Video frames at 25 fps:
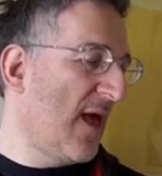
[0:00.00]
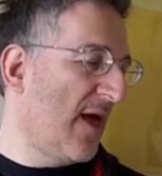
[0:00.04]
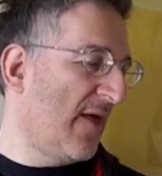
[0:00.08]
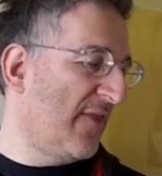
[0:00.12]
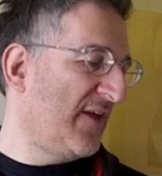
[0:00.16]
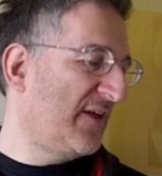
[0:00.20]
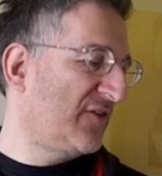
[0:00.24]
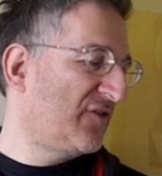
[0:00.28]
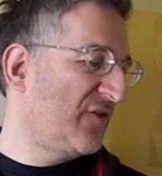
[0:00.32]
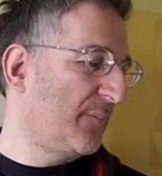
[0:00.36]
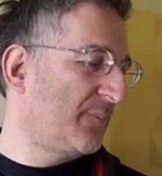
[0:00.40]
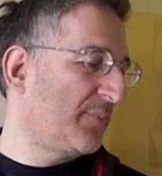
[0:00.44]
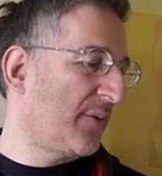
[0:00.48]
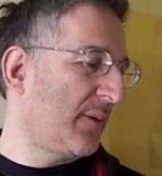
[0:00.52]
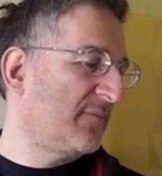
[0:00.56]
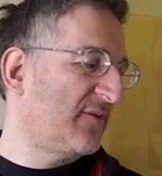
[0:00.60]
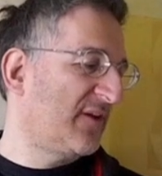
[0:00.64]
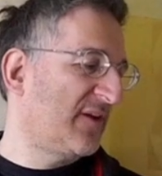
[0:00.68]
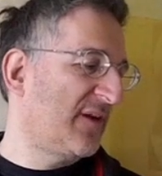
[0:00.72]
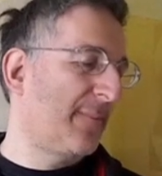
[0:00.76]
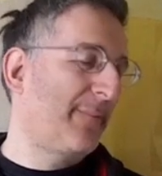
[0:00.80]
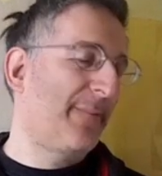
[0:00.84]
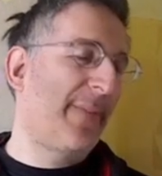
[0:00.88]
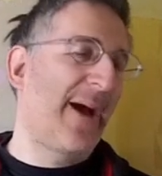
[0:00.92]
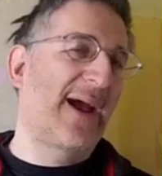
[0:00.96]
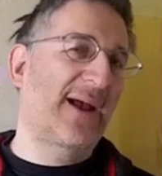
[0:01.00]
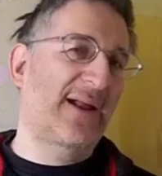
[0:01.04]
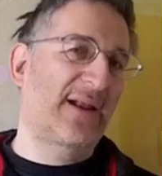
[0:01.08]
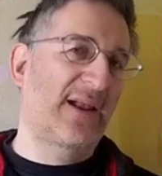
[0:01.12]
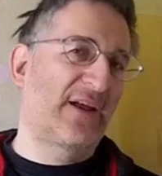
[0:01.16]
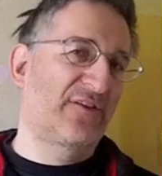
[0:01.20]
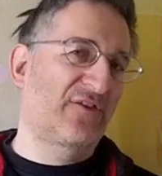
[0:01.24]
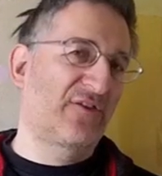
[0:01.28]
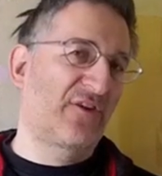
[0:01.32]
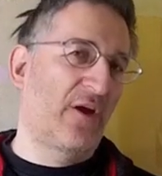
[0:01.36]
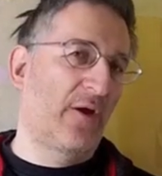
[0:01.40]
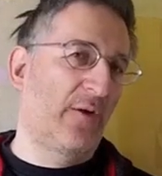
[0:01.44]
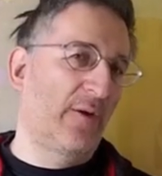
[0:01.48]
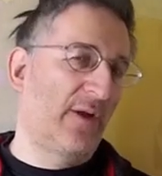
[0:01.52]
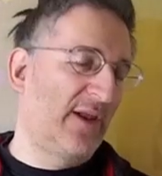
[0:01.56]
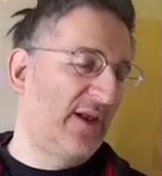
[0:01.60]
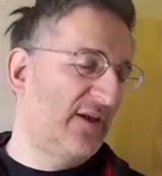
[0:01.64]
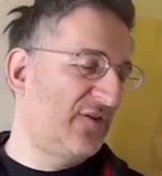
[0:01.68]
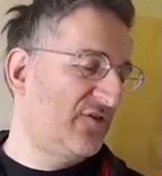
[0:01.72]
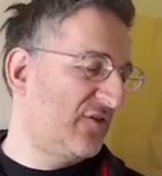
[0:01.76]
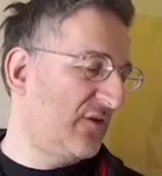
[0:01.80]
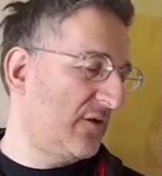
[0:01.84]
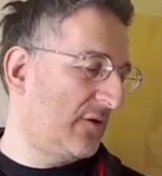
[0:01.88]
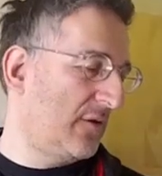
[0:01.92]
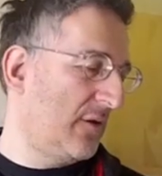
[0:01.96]
This had prompted a backlash
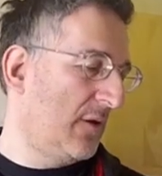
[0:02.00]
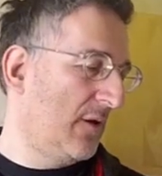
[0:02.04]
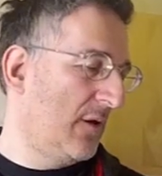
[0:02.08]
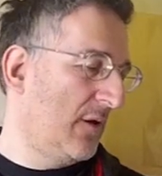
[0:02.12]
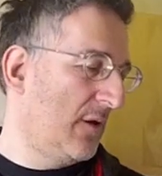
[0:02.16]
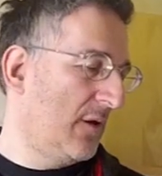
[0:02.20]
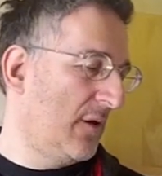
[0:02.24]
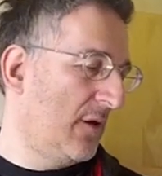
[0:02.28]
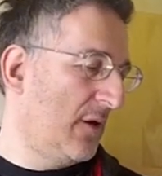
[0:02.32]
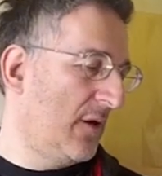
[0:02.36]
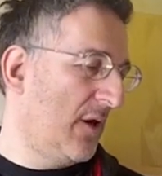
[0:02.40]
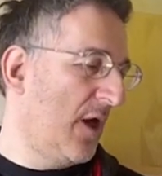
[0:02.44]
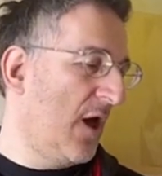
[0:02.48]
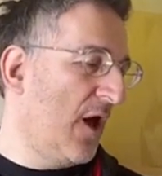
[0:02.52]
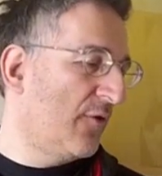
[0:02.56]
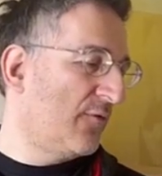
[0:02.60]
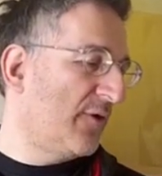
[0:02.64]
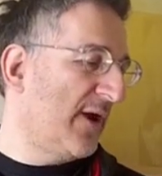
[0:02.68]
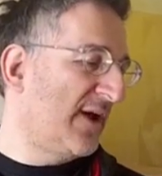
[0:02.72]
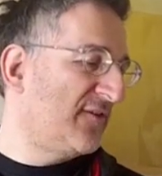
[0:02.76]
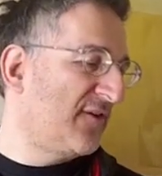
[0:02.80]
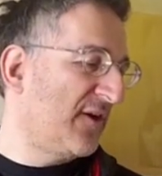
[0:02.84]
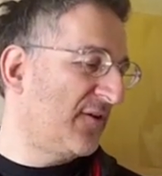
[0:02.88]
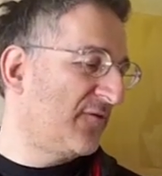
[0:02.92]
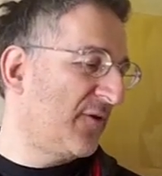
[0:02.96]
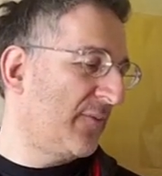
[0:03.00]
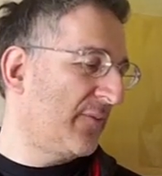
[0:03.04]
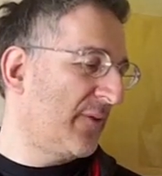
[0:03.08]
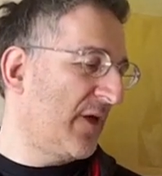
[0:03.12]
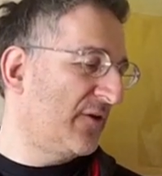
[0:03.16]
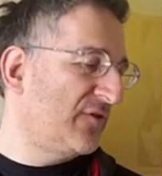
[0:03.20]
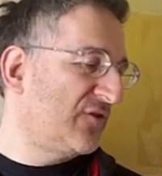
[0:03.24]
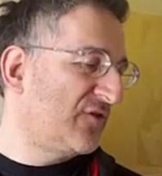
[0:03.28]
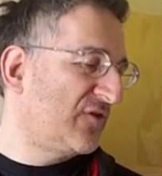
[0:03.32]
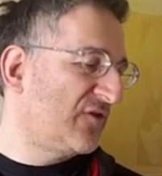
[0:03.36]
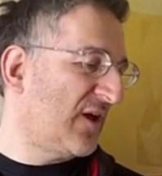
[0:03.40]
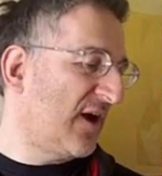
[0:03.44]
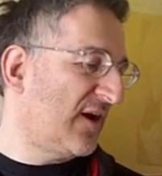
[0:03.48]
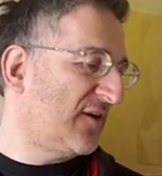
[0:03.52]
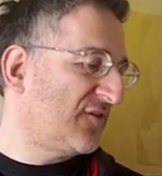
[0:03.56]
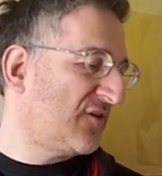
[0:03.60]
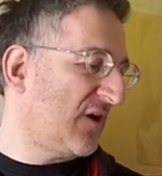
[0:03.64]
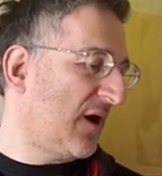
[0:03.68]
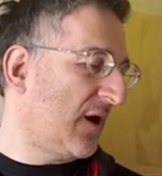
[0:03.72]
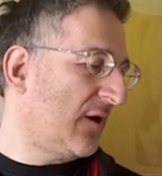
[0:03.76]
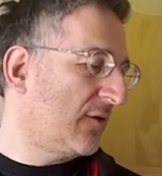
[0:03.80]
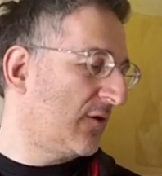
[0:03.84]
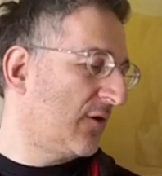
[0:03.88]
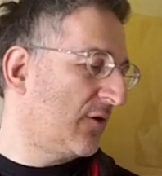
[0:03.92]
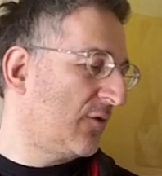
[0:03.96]
coalition, ranging from those Dutch
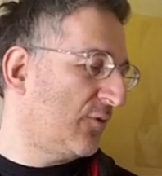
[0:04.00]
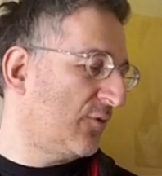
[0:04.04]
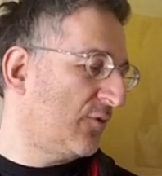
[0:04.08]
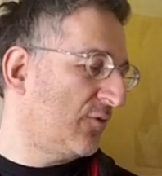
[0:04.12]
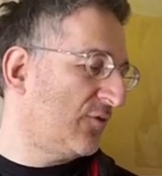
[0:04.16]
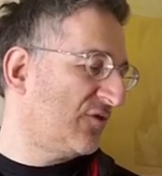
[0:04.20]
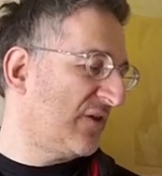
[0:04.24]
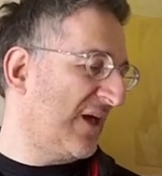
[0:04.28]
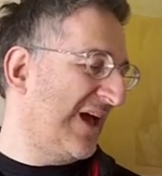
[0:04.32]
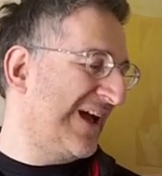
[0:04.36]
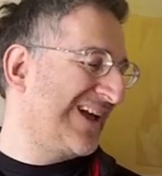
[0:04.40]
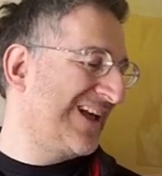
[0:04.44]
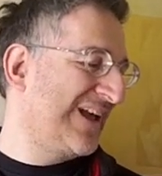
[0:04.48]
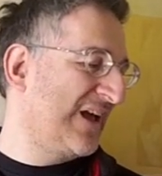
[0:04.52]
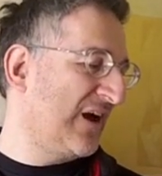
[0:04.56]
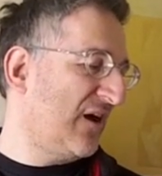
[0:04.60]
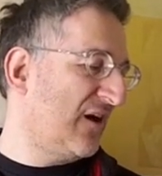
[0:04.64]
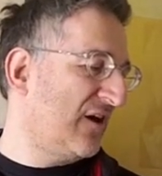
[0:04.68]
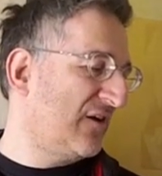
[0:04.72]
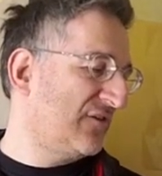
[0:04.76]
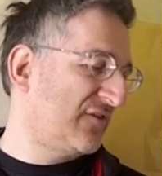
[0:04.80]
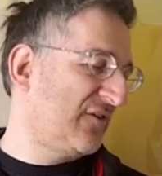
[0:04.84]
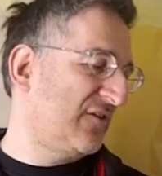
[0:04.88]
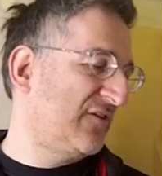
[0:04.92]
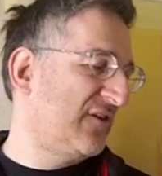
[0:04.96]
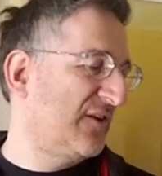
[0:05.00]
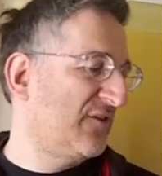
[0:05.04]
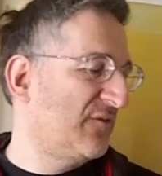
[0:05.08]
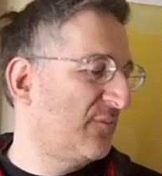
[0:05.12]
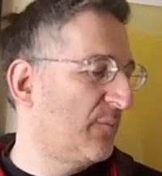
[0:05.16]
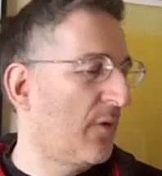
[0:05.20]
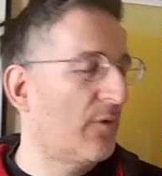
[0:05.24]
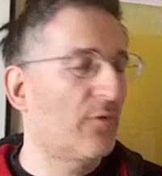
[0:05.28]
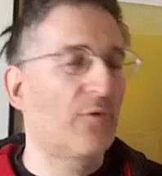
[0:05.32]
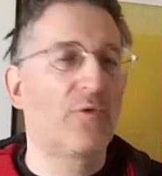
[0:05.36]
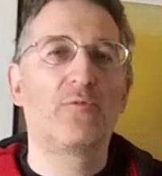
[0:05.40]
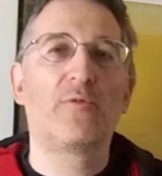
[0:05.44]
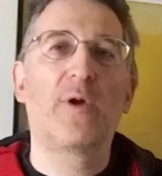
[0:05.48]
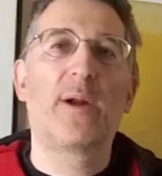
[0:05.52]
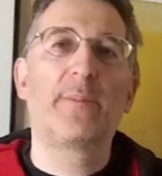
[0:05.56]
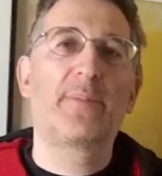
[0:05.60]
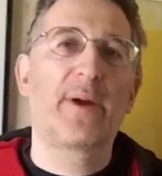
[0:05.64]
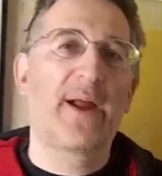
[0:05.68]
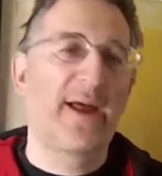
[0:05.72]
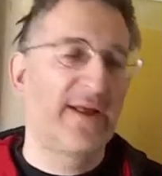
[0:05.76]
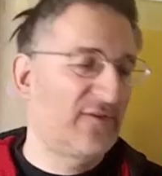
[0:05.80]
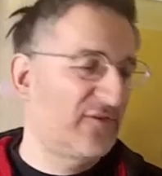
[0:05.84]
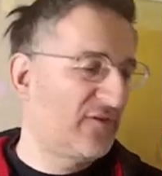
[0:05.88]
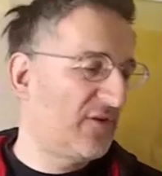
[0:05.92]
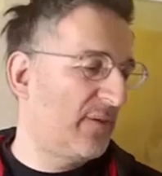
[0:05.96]
uncles aghast at his moral
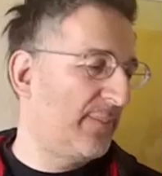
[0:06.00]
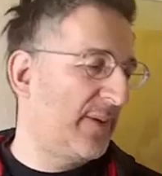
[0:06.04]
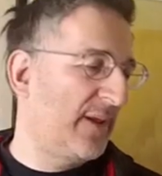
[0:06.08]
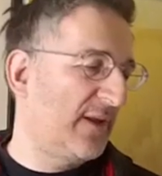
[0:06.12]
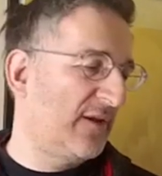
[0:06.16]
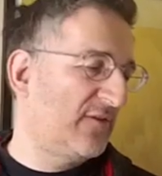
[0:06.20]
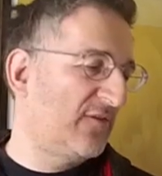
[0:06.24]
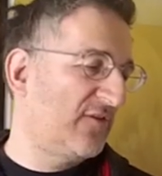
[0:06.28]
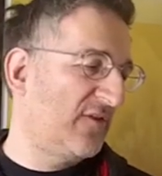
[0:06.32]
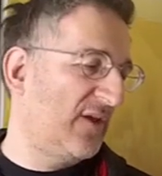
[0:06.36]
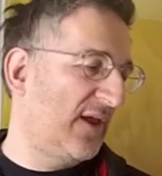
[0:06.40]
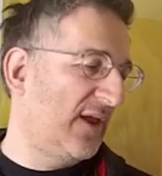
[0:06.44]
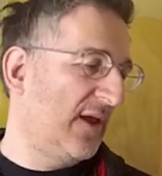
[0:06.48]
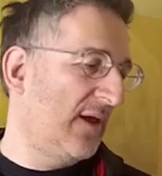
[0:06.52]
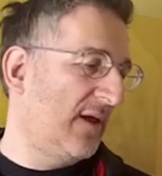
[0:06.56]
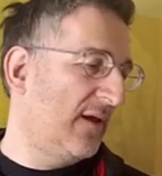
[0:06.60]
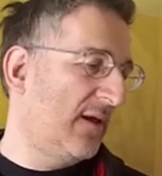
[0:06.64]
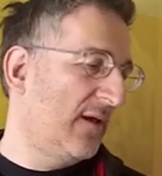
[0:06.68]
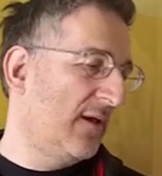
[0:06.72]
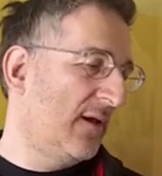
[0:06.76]
reprehensibility,